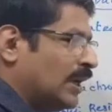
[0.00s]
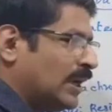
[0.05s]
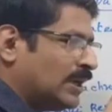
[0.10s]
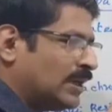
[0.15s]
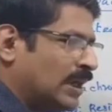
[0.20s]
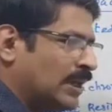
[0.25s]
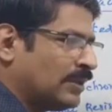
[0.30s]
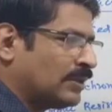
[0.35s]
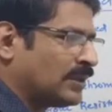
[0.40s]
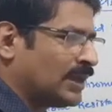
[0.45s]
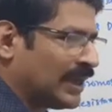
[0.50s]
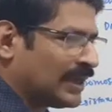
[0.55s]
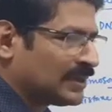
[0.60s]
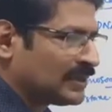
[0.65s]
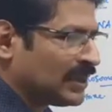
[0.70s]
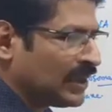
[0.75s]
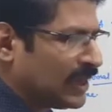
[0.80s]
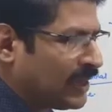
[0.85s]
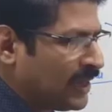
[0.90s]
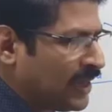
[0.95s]
it is
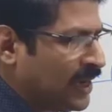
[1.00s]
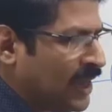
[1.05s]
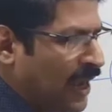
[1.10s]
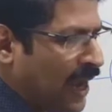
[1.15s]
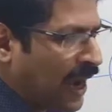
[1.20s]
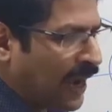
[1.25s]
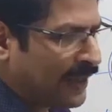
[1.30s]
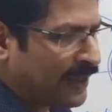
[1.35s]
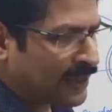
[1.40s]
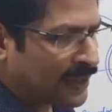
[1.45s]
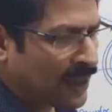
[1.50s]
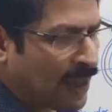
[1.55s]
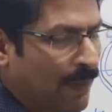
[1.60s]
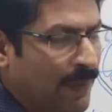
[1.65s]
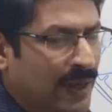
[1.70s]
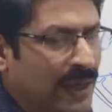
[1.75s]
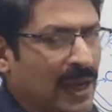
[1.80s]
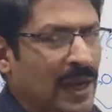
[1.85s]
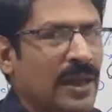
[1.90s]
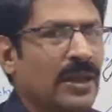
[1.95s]
structurally and
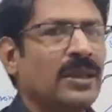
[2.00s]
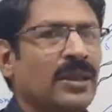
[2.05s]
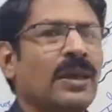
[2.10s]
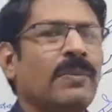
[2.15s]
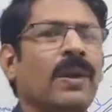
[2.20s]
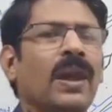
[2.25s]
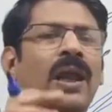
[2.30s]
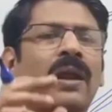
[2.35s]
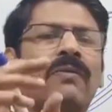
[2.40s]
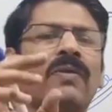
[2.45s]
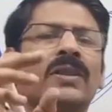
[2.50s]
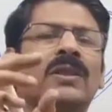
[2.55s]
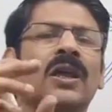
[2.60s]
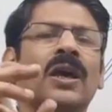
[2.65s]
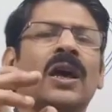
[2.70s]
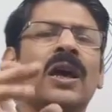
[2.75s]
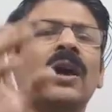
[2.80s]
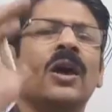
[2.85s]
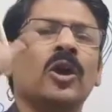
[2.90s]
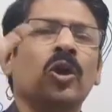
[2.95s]
chemically similar with
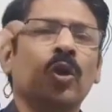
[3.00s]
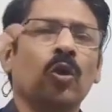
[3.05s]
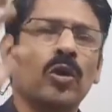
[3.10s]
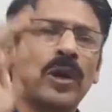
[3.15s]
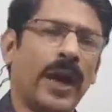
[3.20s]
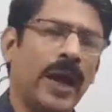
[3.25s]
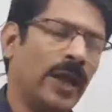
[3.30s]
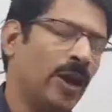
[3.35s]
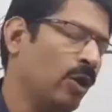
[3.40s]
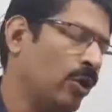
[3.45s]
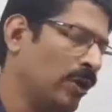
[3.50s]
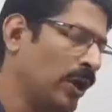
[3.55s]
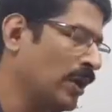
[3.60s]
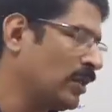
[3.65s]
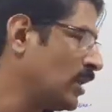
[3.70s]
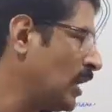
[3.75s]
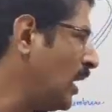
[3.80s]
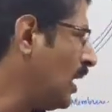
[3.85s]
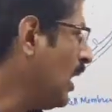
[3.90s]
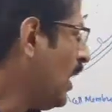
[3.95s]

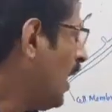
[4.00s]
eukaryotic cell.